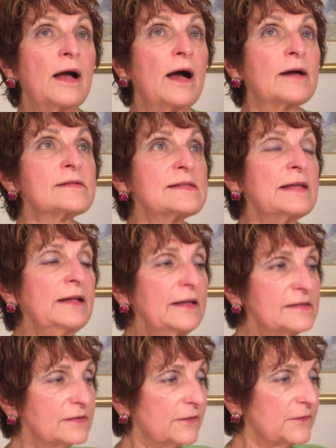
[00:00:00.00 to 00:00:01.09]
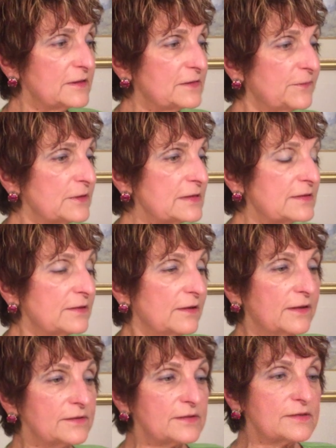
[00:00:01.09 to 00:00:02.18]
our Sunday service first
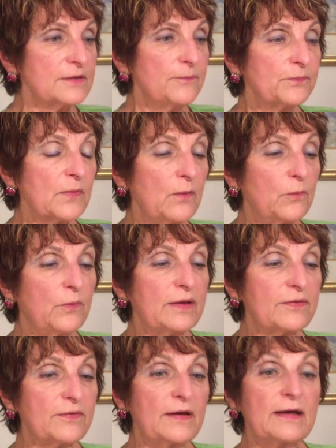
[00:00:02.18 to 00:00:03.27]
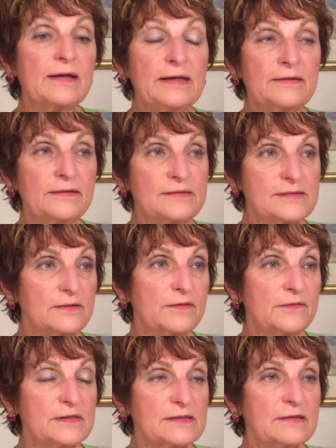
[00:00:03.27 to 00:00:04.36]
starts with a healing
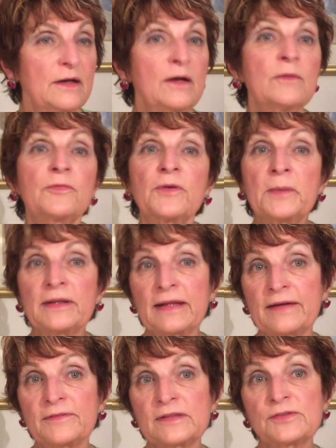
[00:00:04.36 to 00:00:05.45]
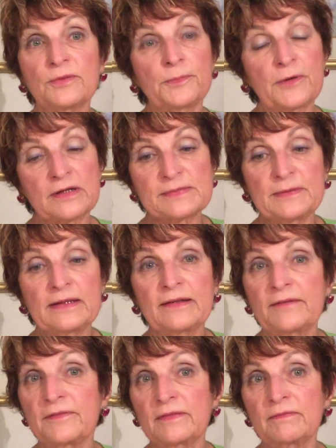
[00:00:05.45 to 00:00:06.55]
service from 11 to approximately
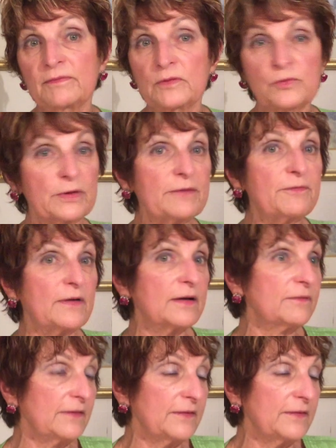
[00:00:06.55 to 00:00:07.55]
11:25,